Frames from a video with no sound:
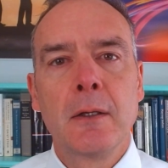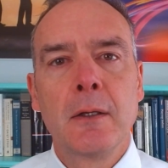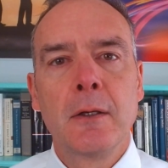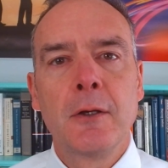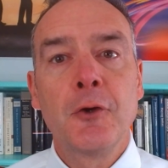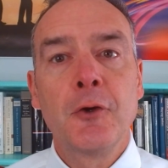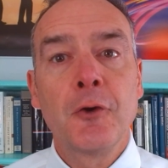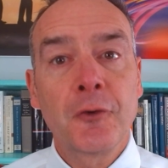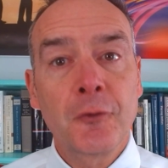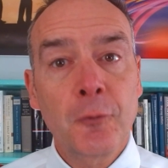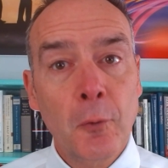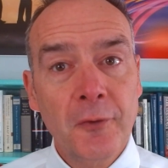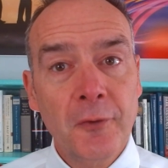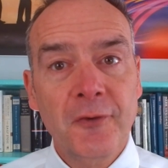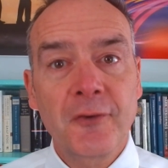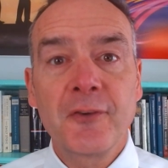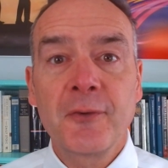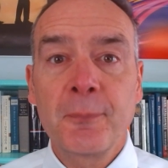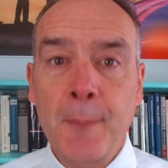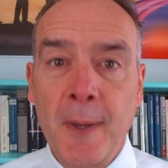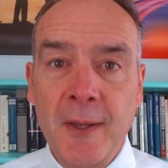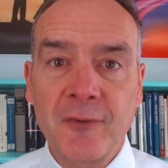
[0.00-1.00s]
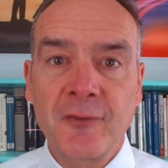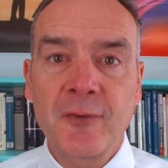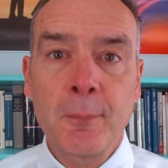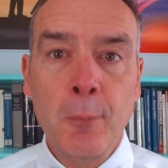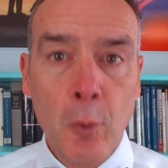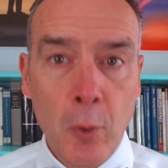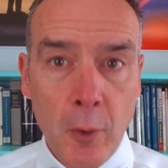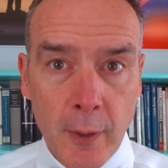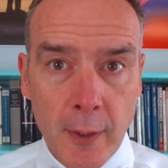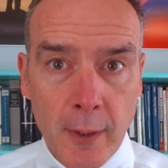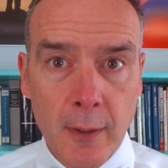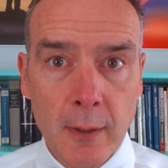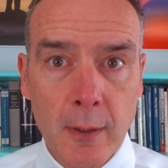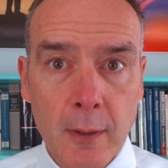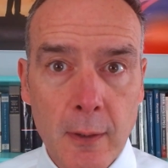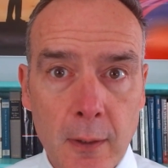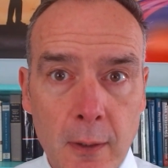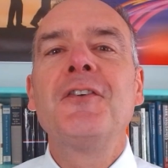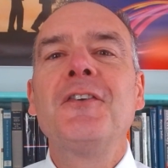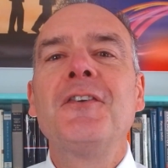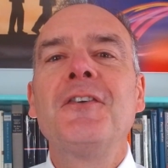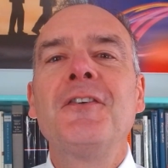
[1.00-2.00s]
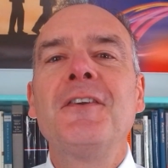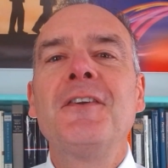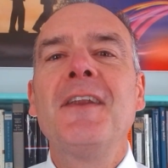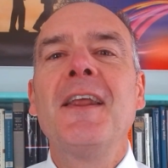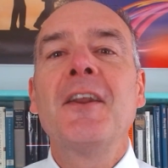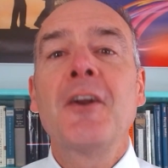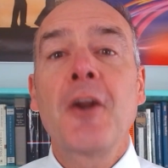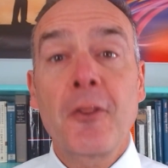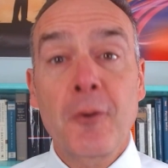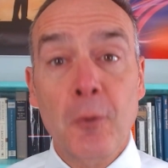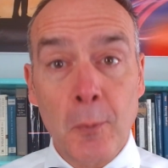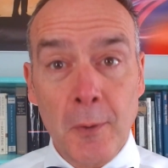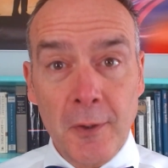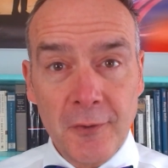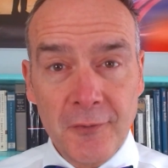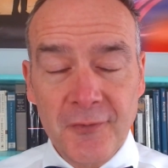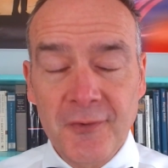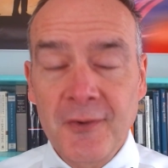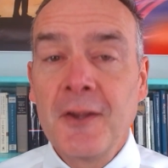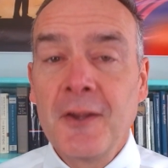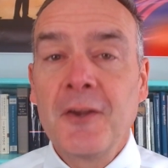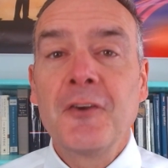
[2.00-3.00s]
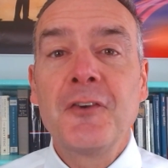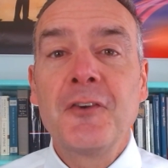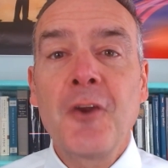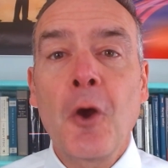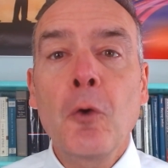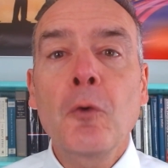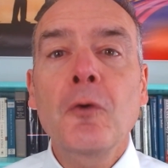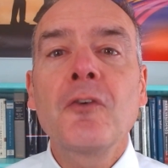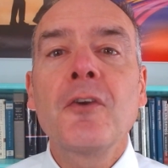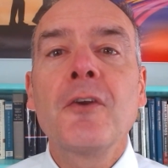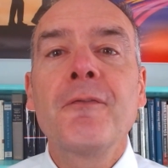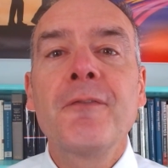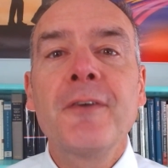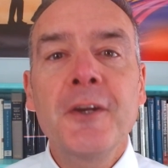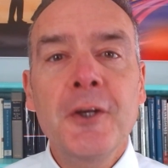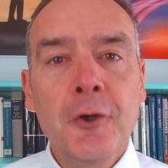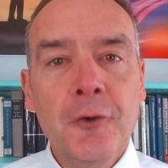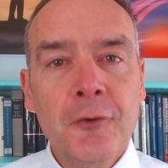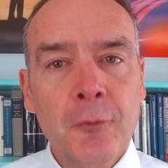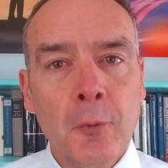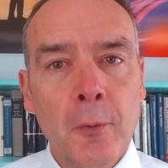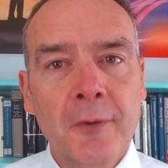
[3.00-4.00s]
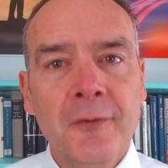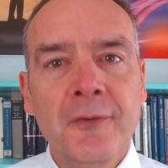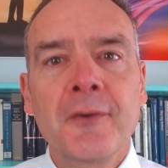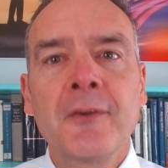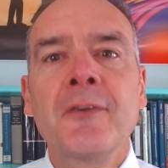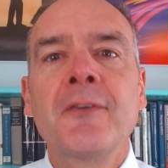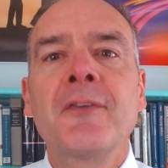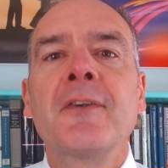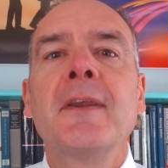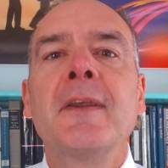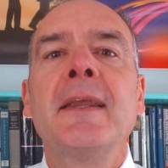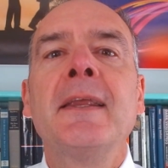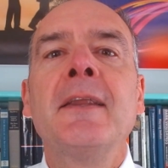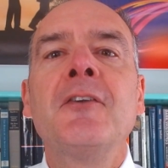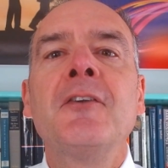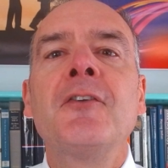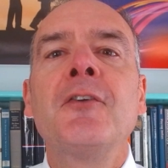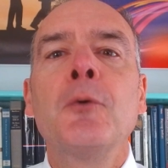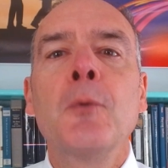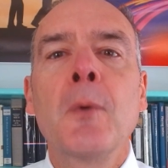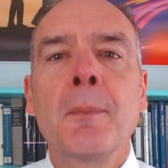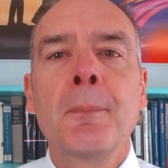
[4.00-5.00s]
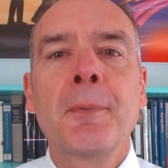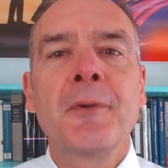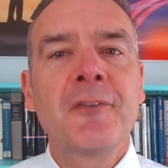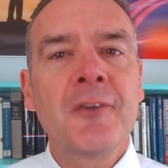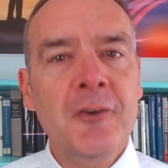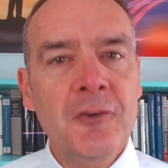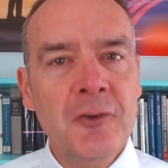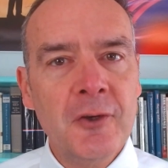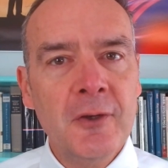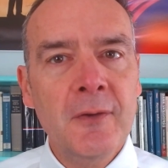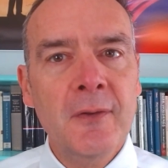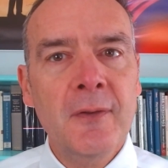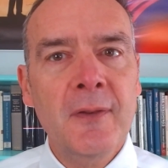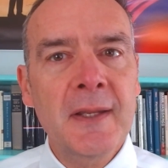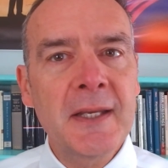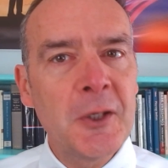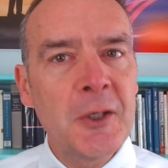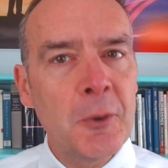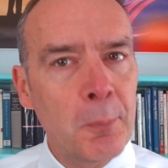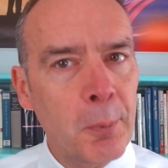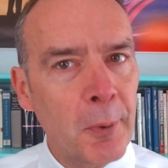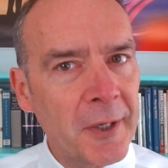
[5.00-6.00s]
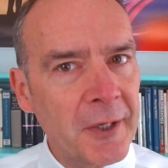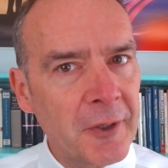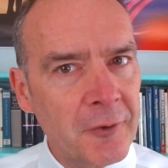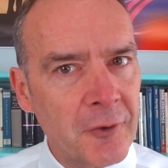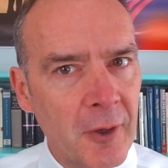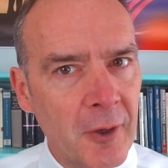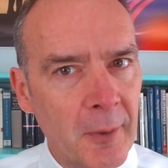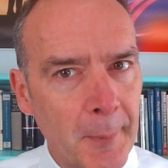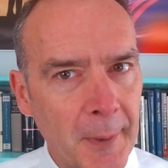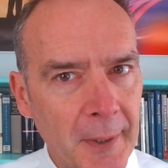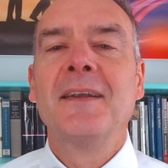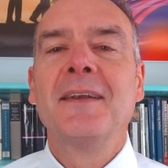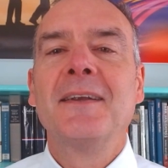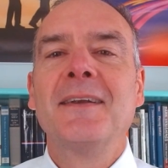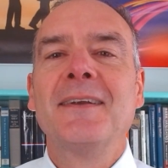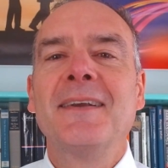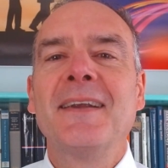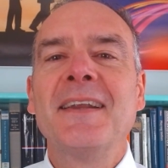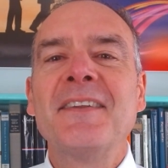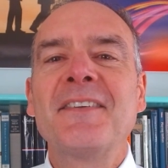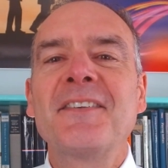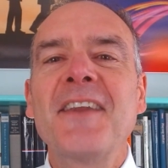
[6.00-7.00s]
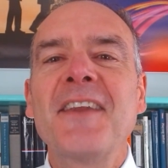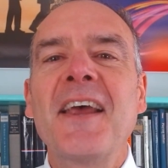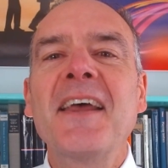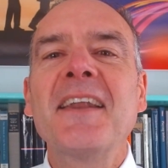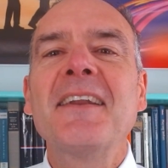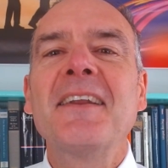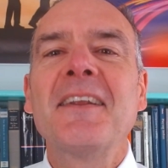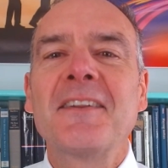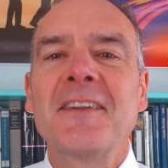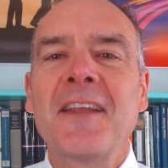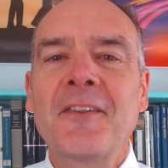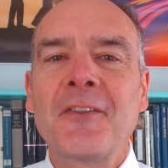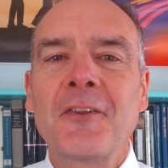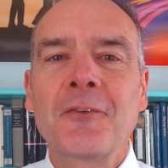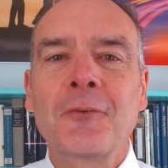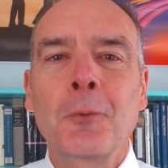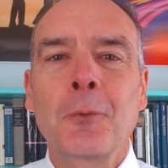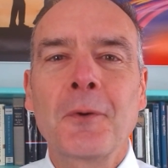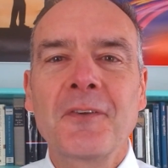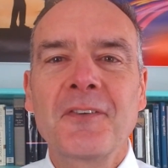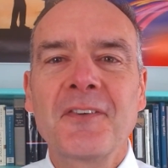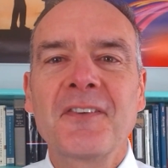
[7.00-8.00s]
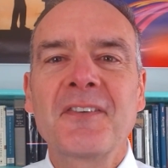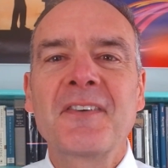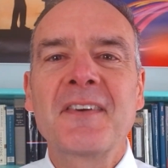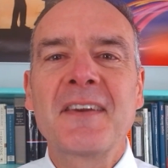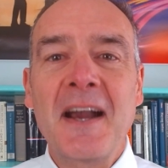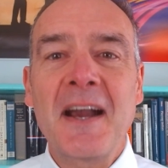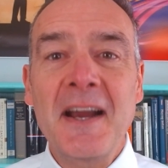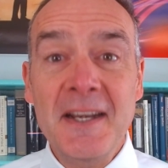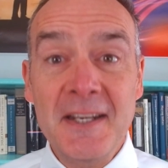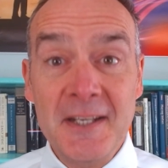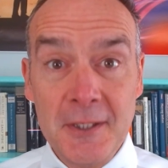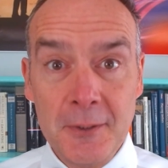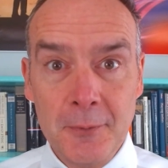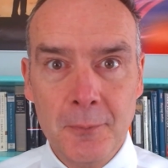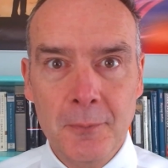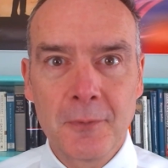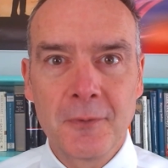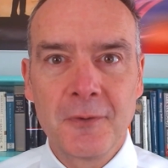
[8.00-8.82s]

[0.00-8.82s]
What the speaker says: your sources best support. In other words, don't fit your sources into a position that you predetermine. Instead, let the sources guide you